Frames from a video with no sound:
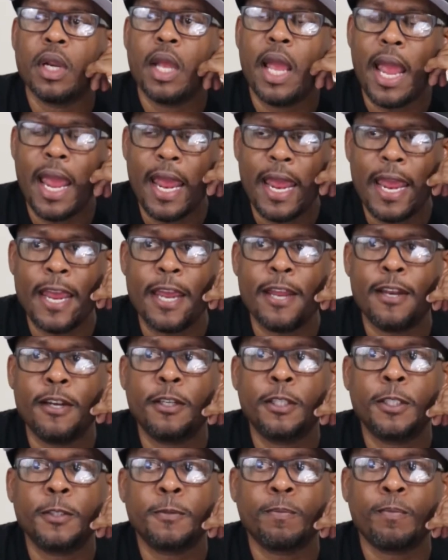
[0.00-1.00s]

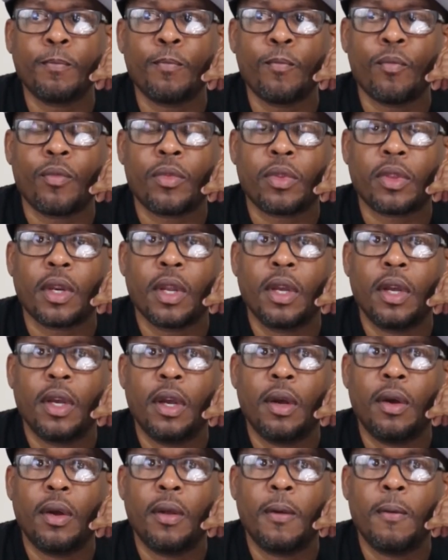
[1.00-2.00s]
And
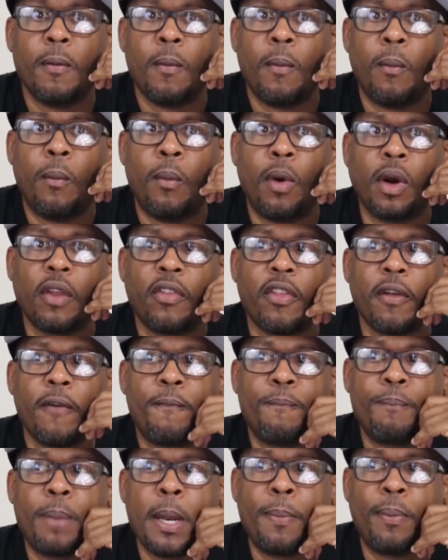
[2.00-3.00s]
one of the
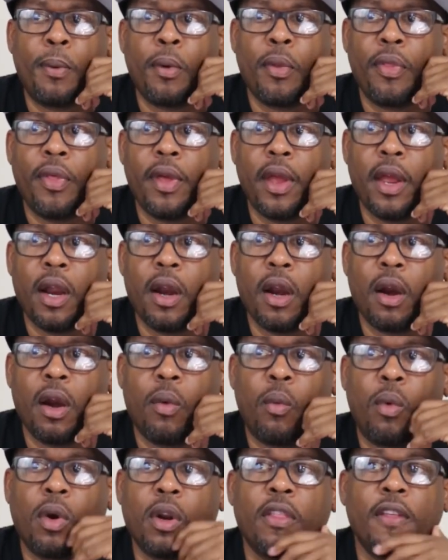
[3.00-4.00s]
people there,
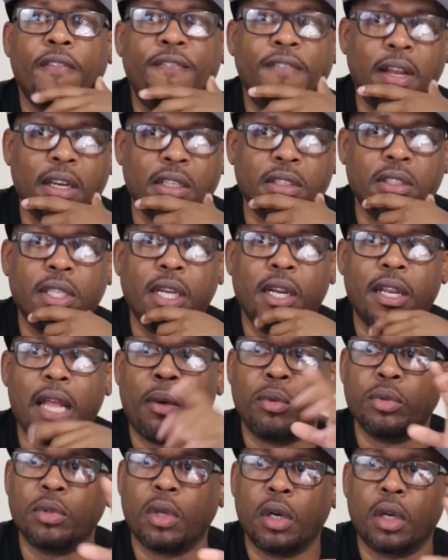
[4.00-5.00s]
one of the fellas there that
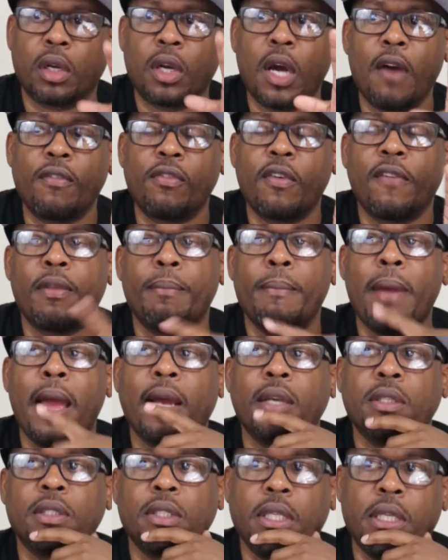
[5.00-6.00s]
was on the cover of the
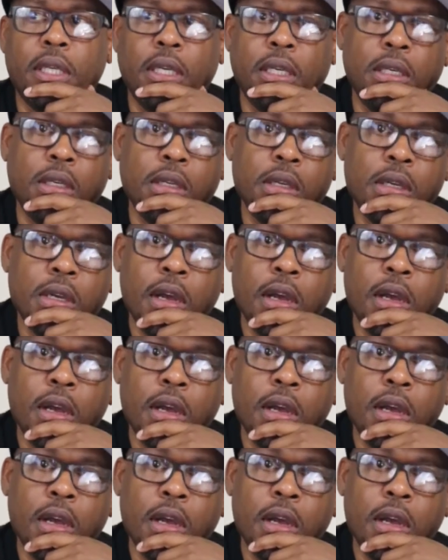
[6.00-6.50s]
magazine,